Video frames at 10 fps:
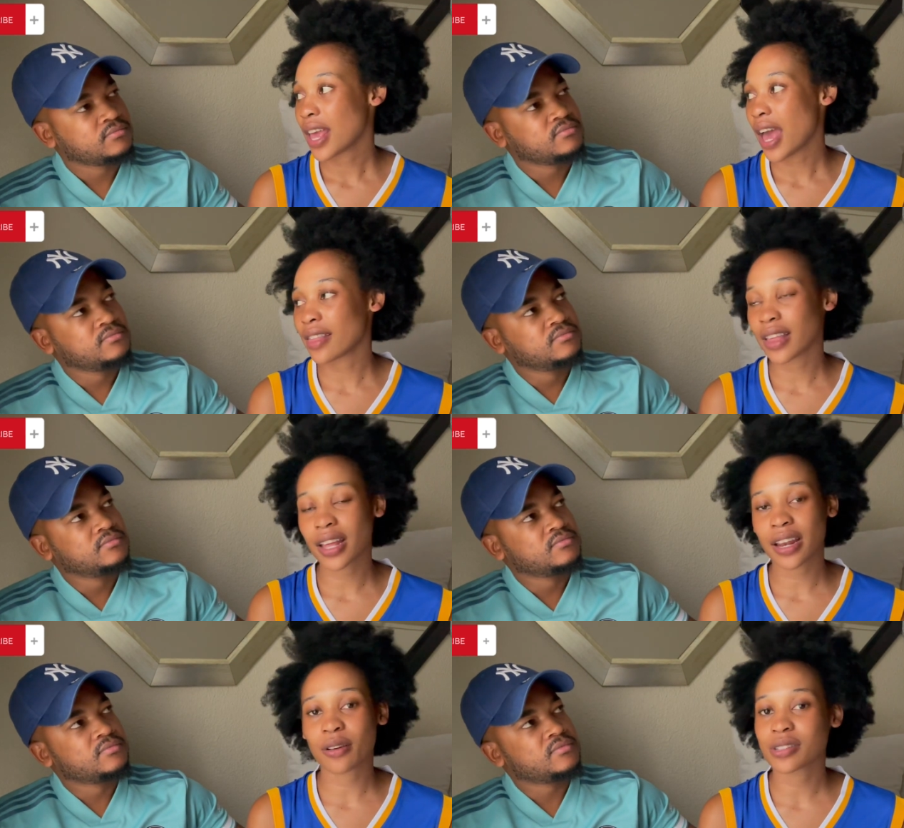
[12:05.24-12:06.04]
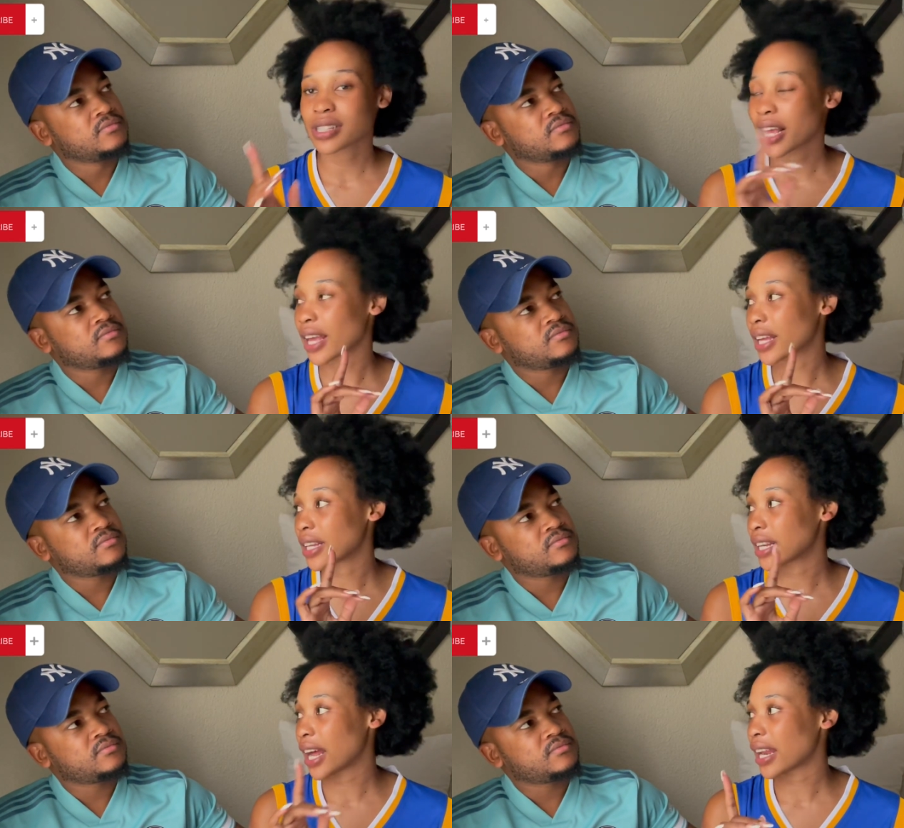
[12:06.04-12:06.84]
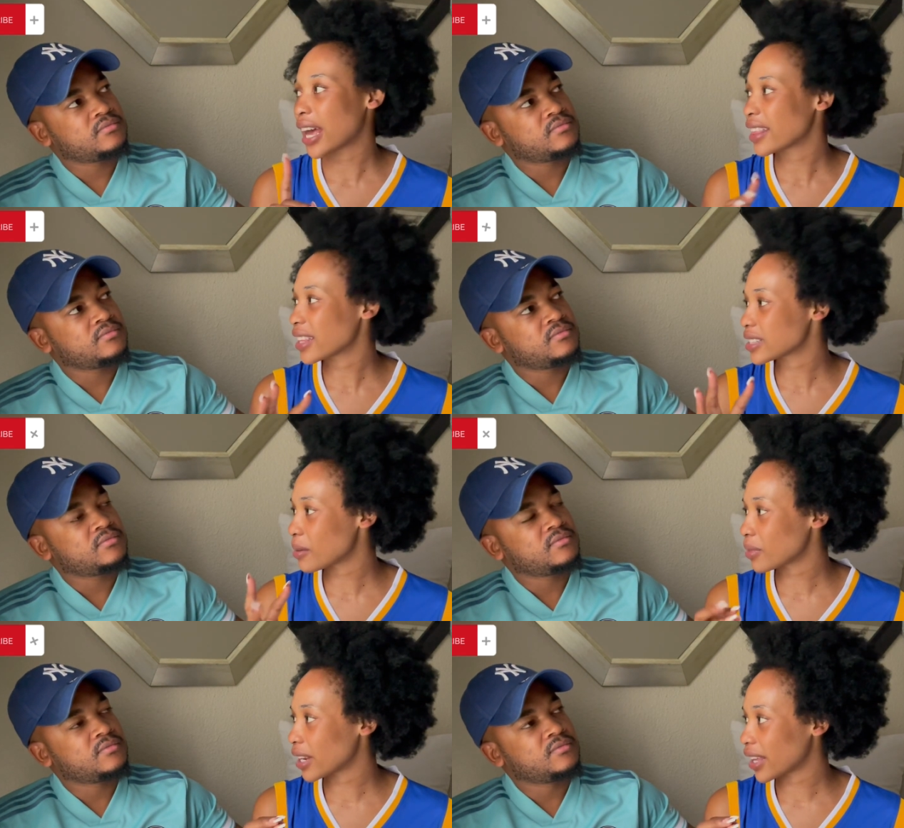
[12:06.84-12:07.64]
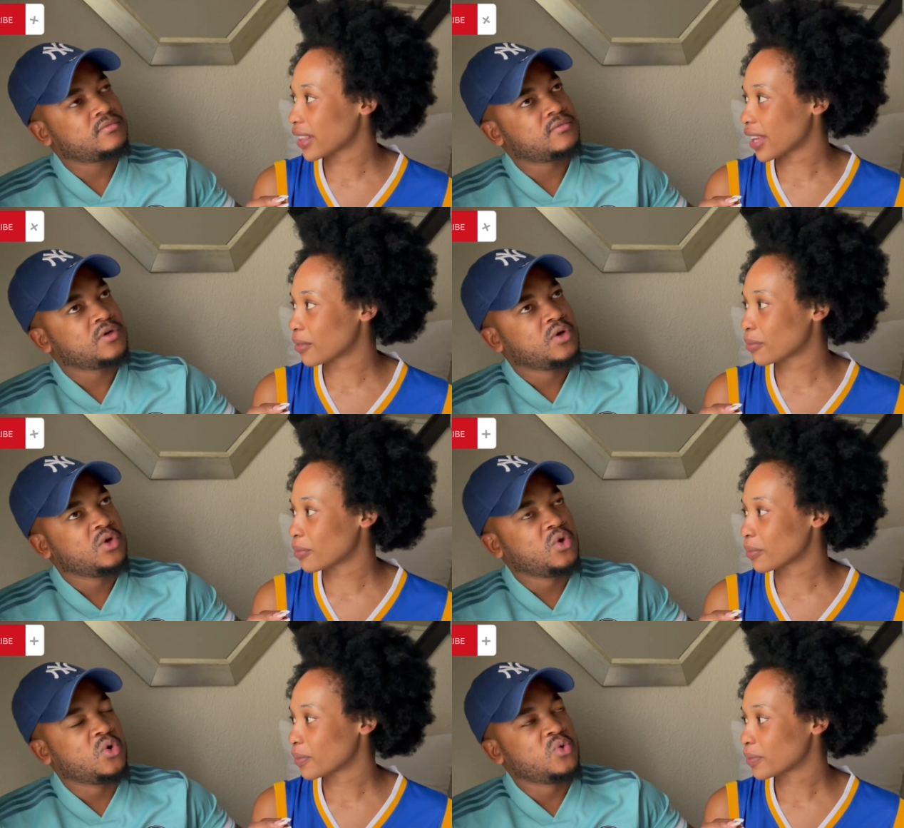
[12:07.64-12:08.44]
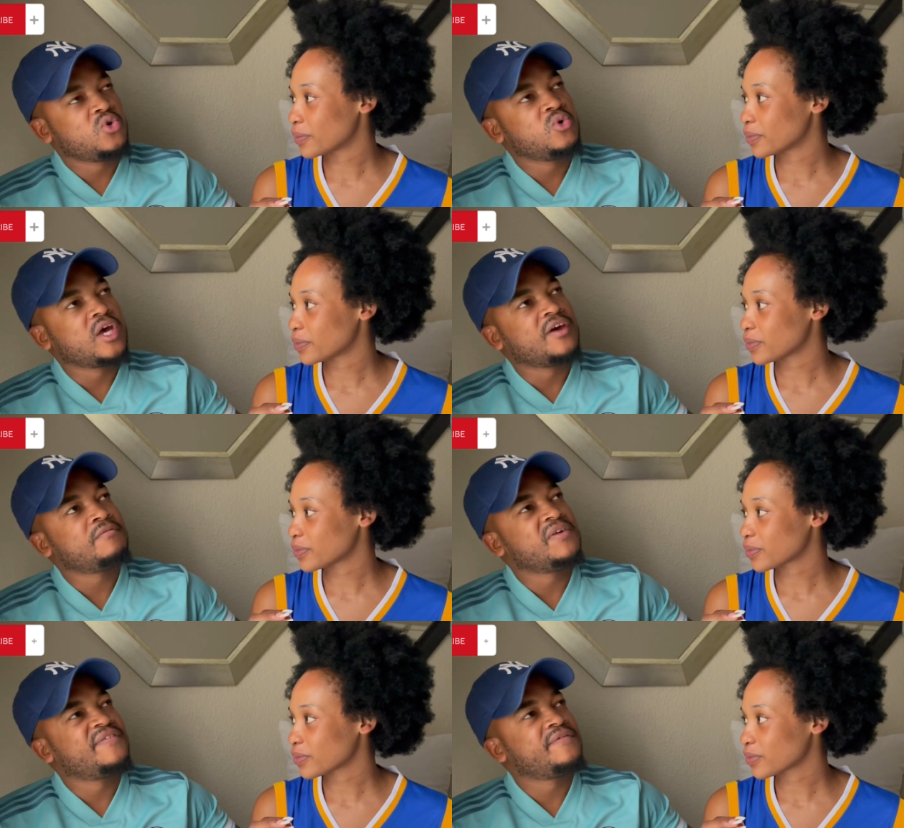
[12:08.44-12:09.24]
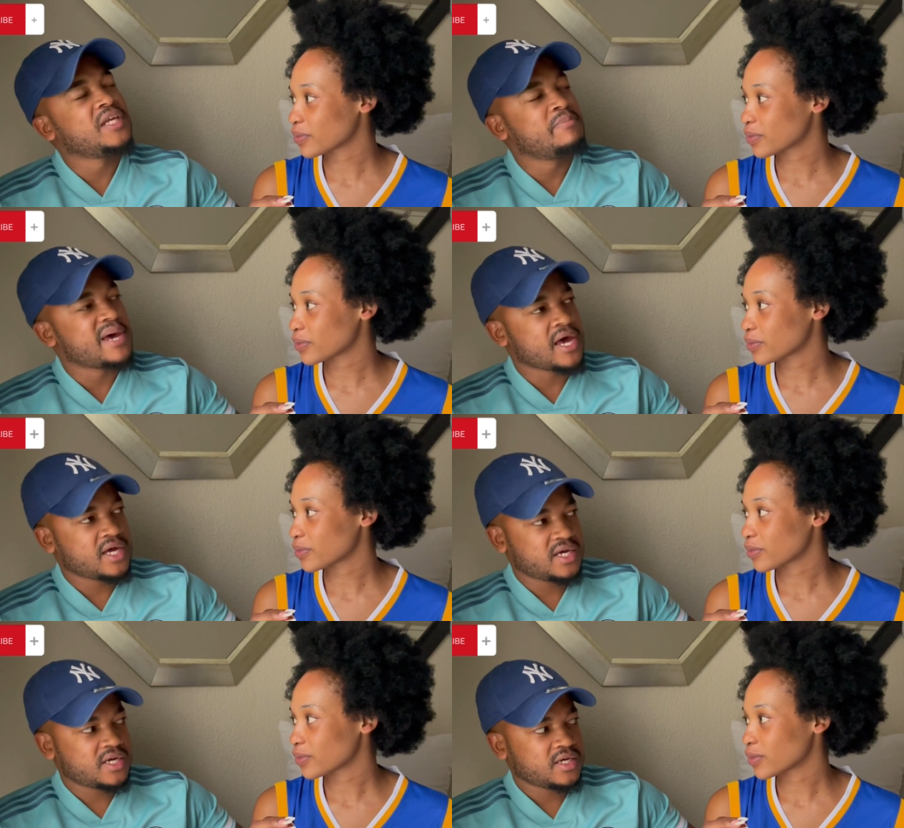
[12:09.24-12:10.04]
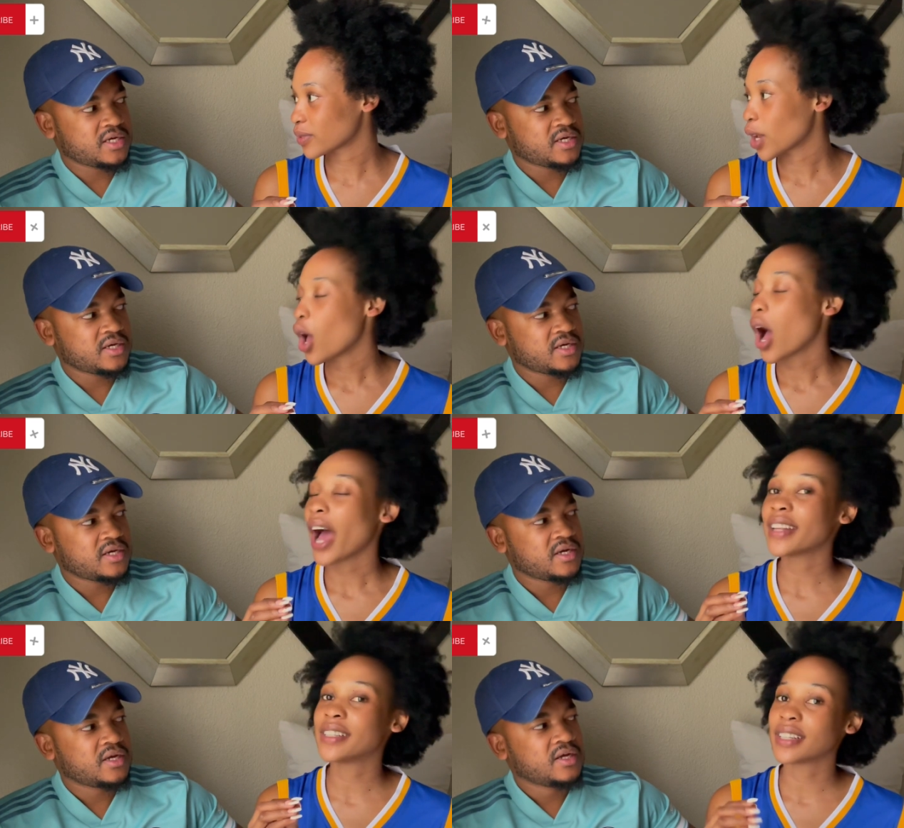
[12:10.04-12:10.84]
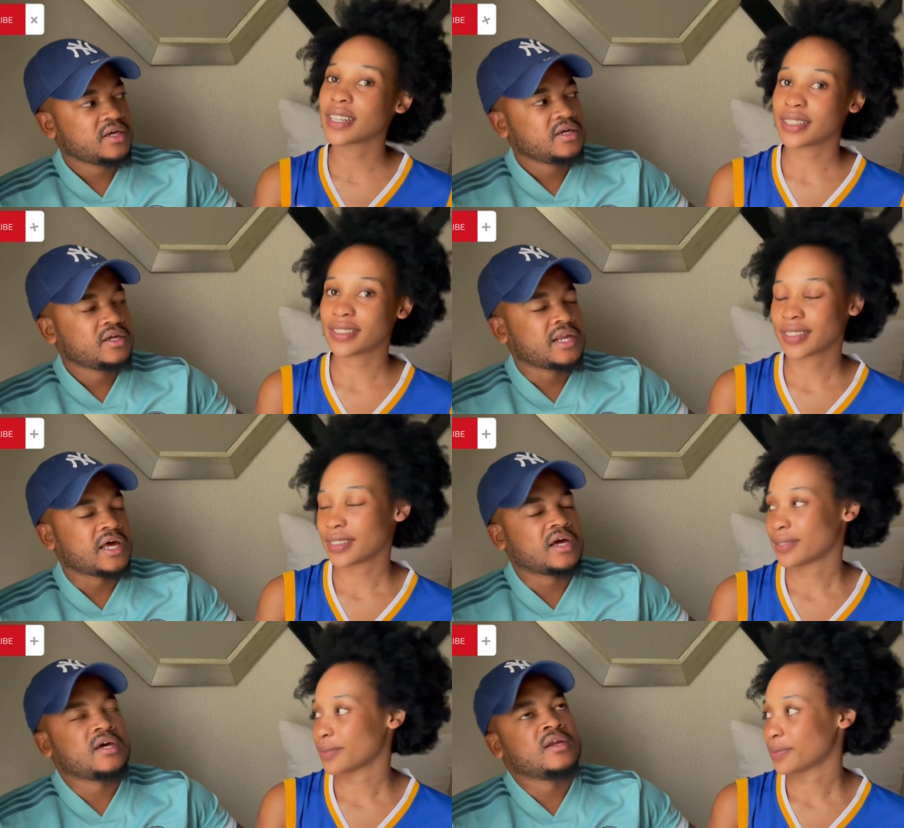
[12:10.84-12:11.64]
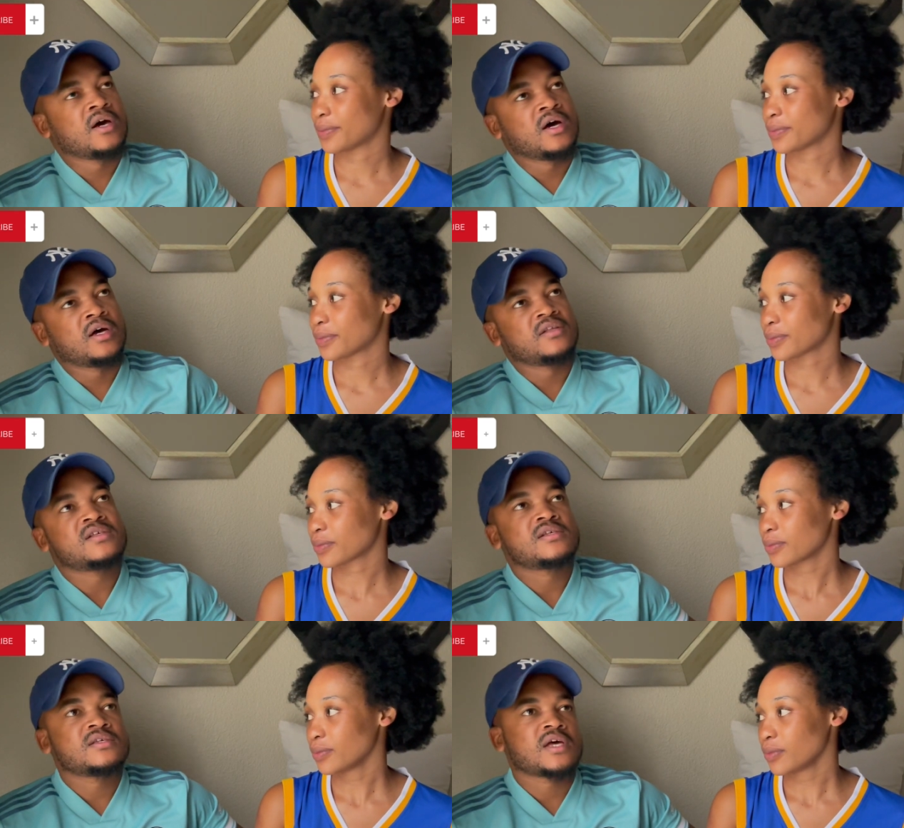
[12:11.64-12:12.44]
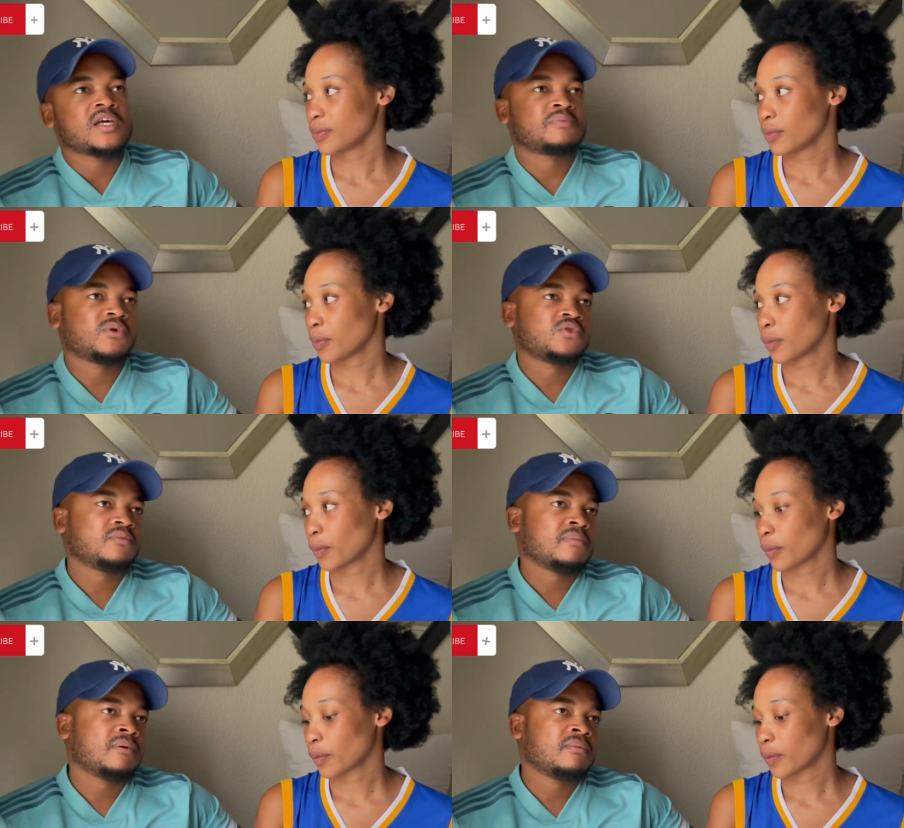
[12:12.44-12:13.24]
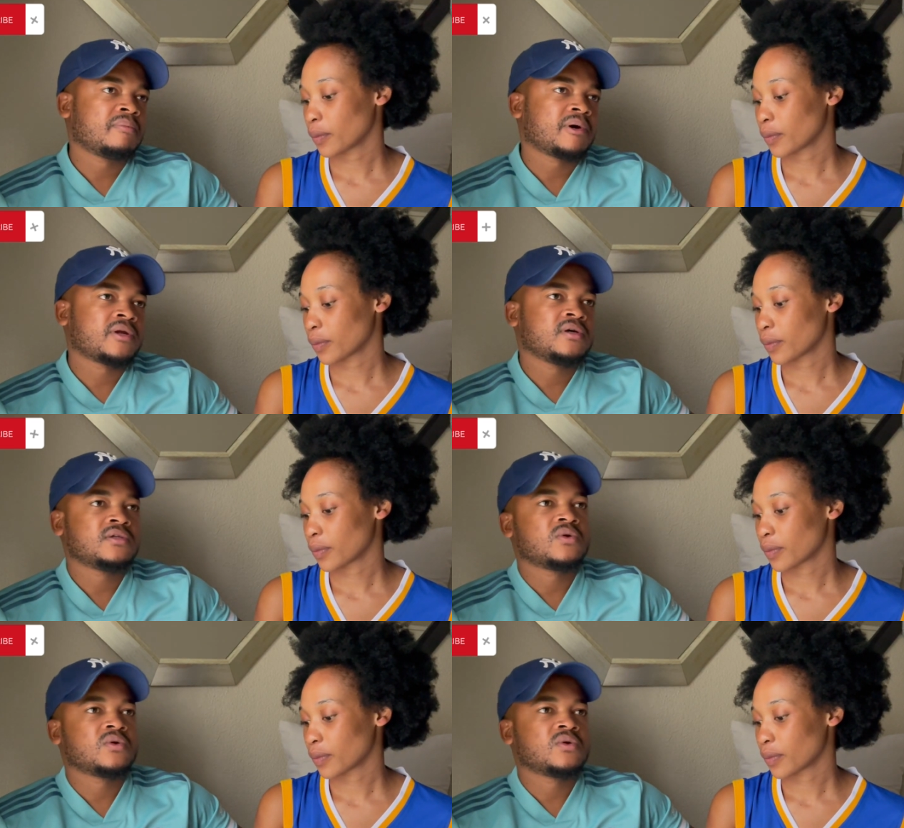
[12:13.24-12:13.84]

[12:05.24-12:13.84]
Speaker 1: And then I was like, "Nana, I think something like that.
Speaker 2: No, you gave me feedback. I did. Like, nah, this is, I spoke to my mom about it.